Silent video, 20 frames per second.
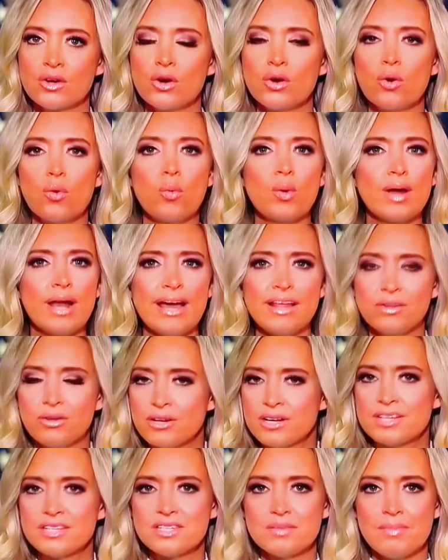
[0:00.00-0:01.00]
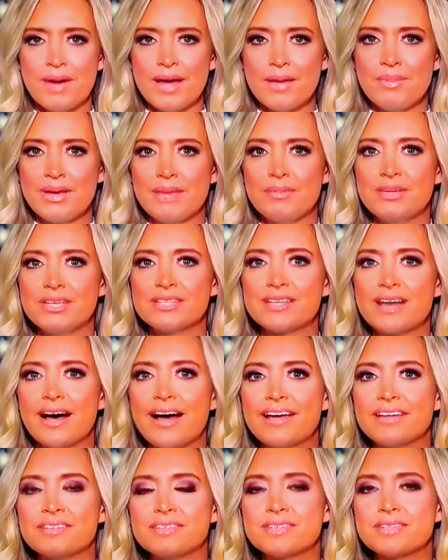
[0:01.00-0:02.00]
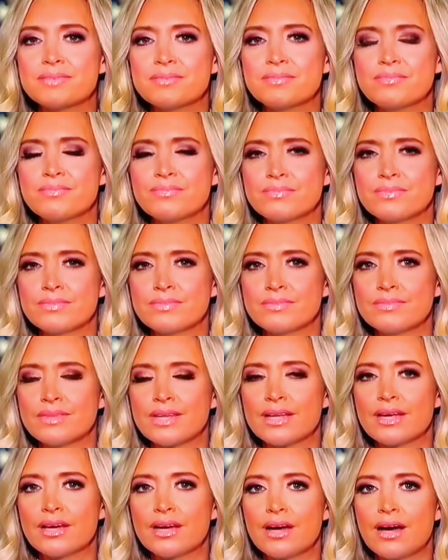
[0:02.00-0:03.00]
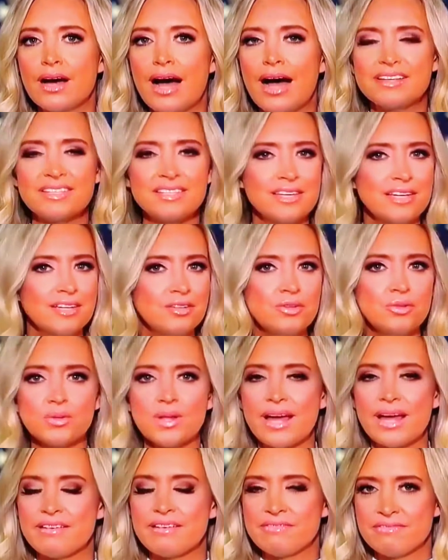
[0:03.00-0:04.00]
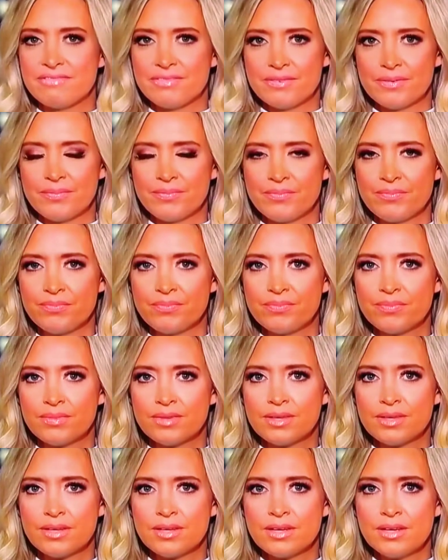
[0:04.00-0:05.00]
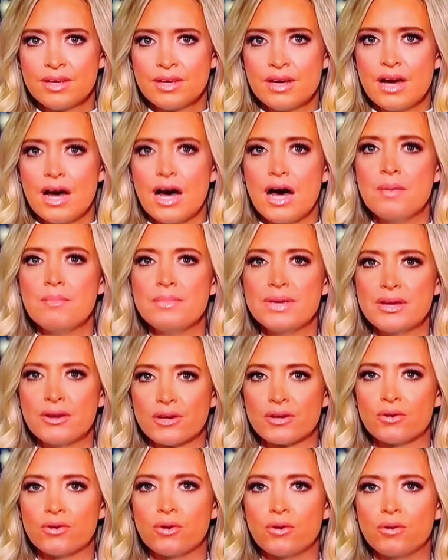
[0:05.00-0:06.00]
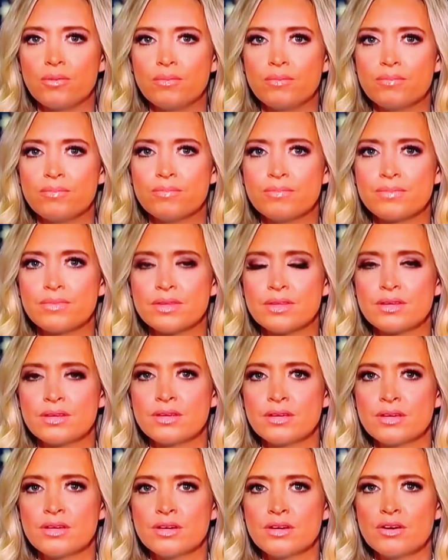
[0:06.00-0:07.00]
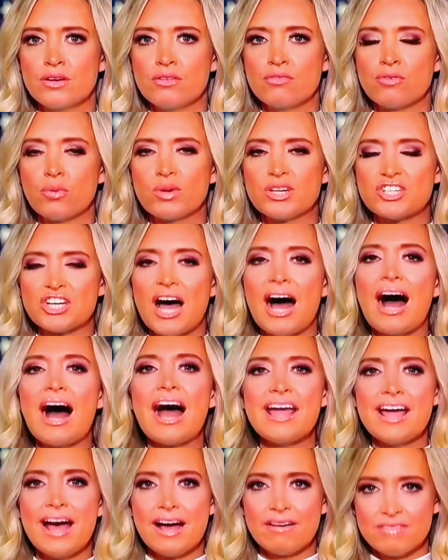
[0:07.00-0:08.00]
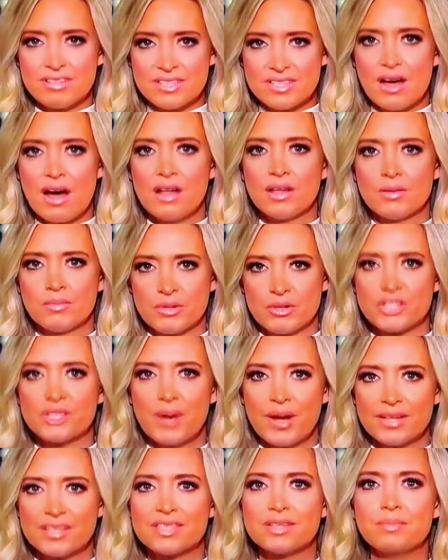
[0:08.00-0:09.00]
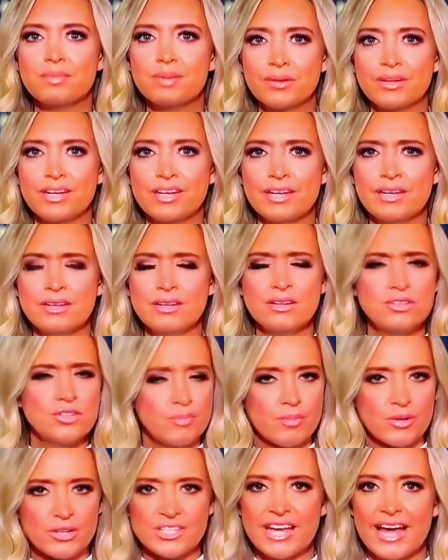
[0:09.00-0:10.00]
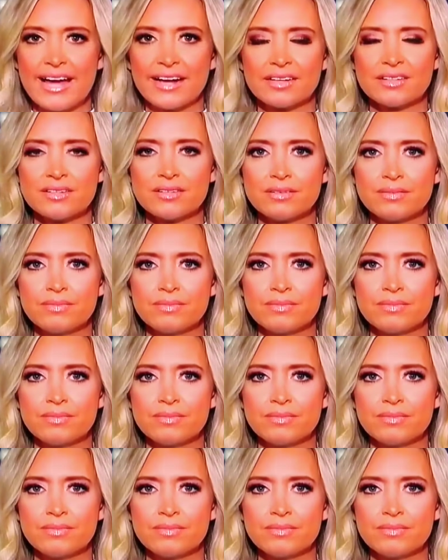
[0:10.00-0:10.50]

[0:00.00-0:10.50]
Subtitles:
When I look into my baby's eyes, I see a new life, a miracle for which I have a solemn responsibility to protect.